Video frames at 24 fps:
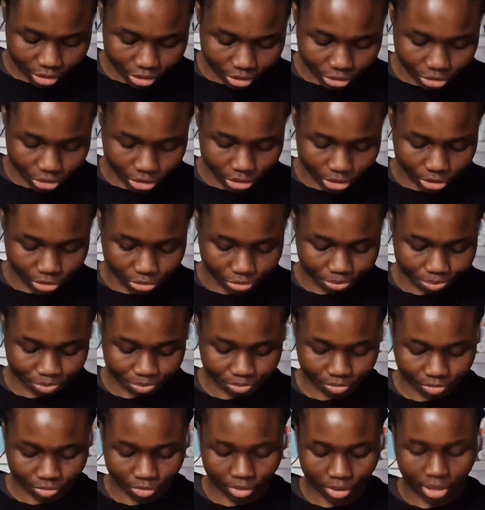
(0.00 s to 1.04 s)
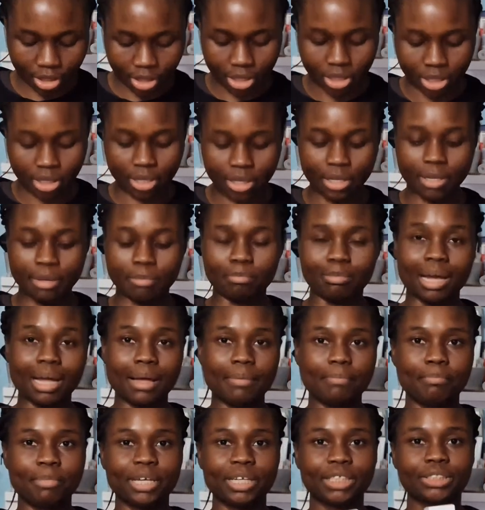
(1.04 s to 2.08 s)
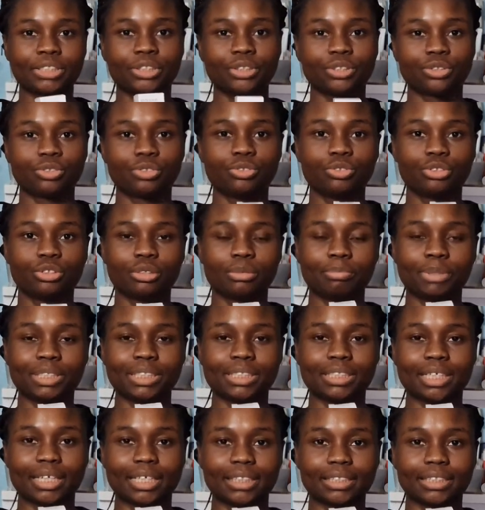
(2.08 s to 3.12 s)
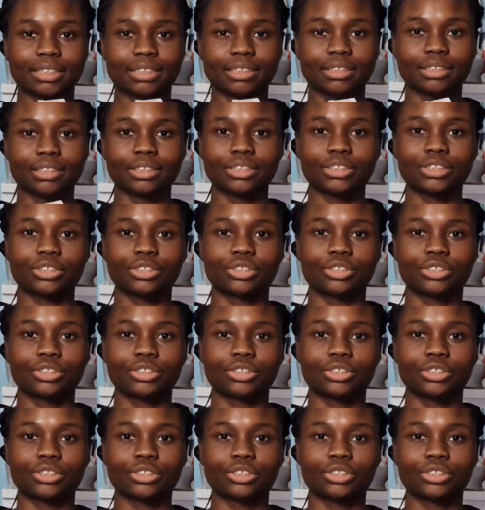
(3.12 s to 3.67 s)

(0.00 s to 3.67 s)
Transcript: So my Mixsoon Bead Essence.